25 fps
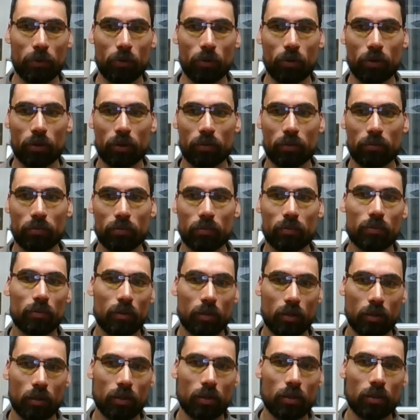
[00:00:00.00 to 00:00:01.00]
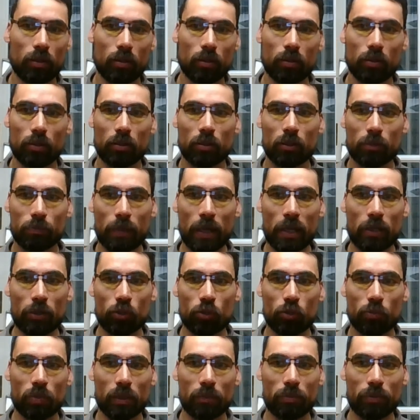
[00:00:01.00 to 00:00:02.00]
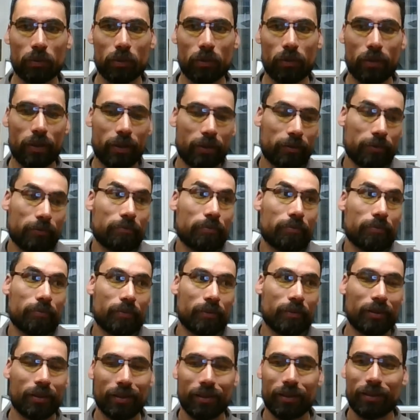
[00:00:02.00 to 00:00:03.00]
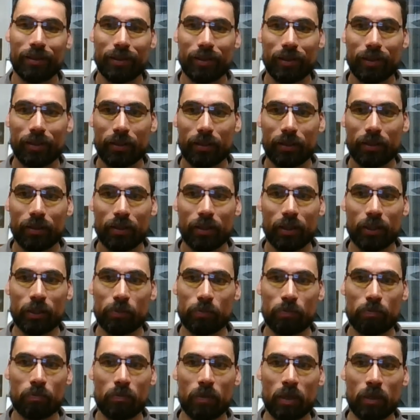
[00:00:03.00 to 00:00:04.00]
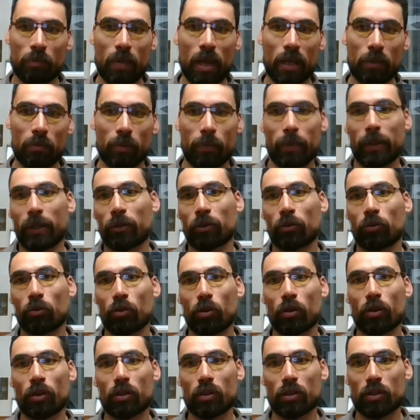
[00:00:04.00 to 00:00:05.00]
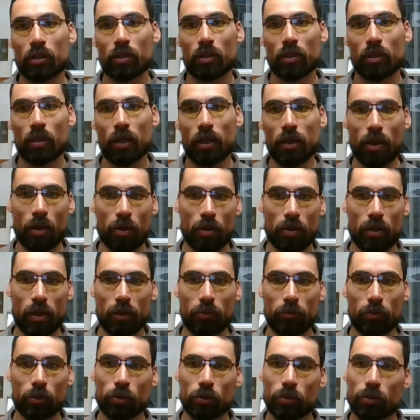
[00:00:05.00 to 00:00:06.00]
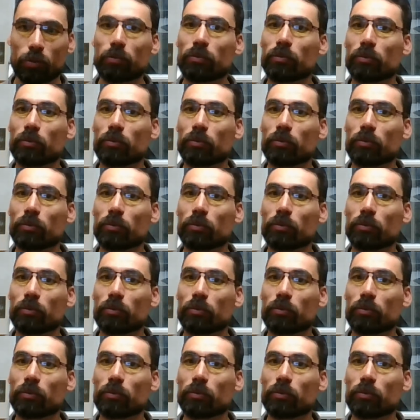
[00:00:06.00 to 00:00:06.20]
or Spanish people, then it might be better to learn another language.